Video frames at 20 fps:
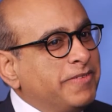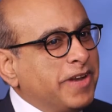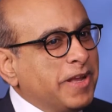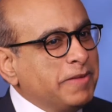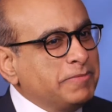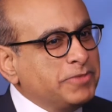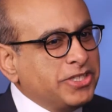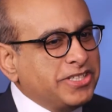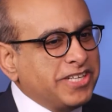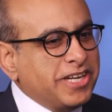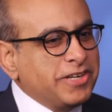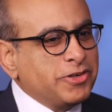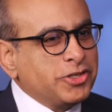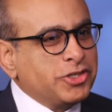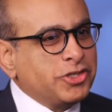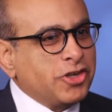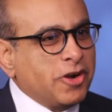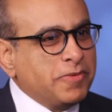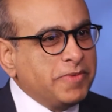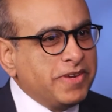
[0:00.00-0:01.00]
Well, I'm
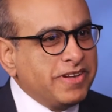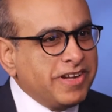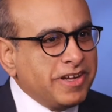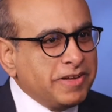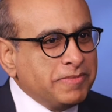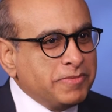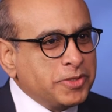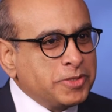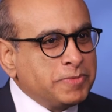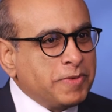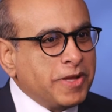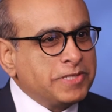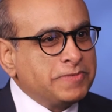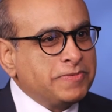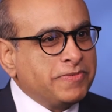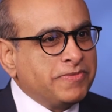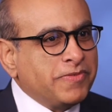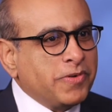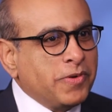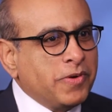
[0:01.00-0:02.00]
Jitendra Sharma. I'm
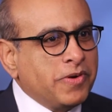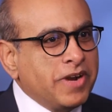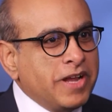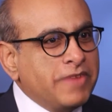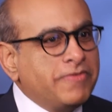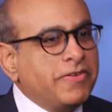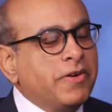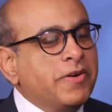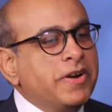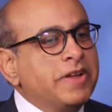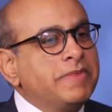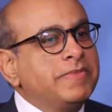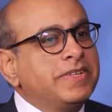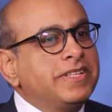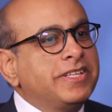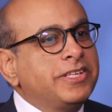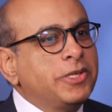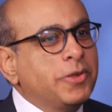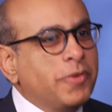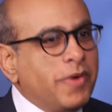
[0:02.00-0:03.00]
responsible for
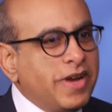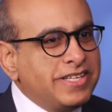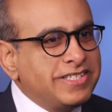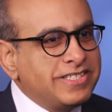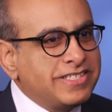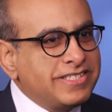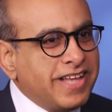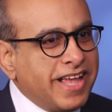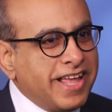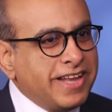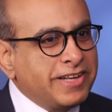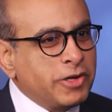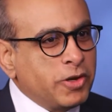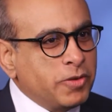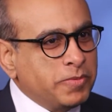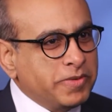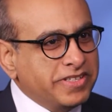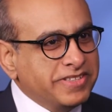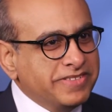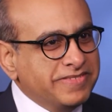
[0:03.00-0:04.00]
FRM in the US
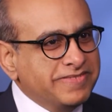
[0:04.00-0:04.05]
and globally.